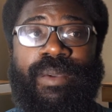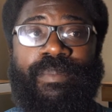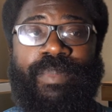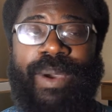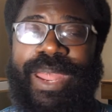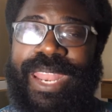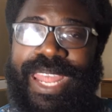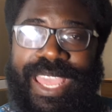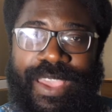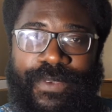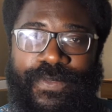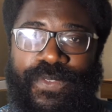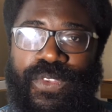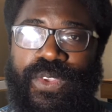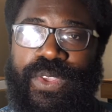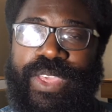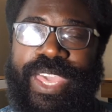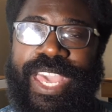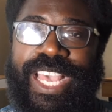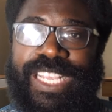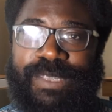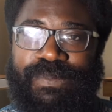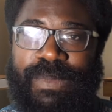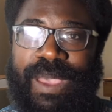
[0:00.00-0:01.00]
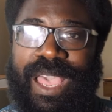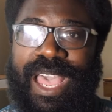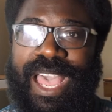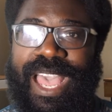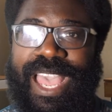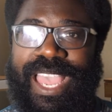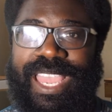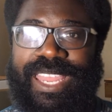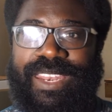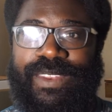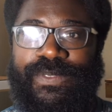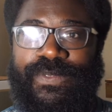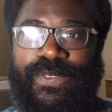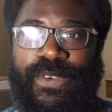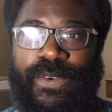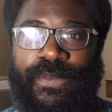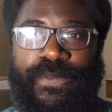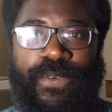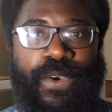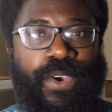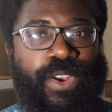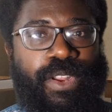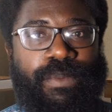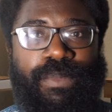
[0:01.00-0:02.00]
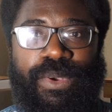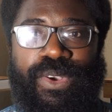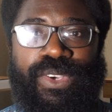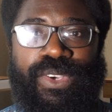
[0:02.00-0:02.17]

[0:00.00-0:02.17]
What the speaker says: But they're a few years behind behind